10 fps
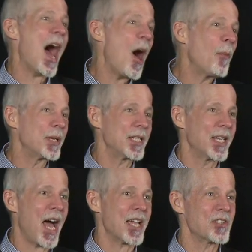I'll be
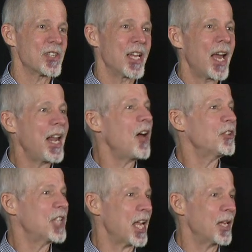nice and
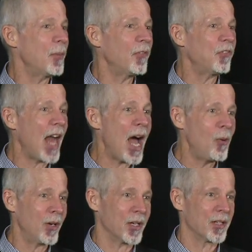I'll take him a
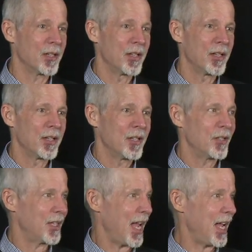flower.
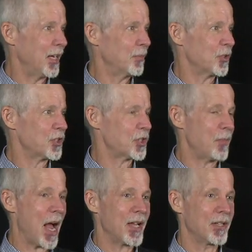The animals
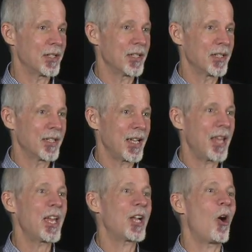smiled
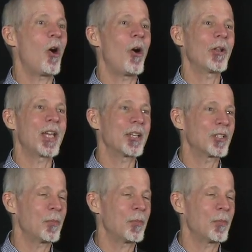and they called out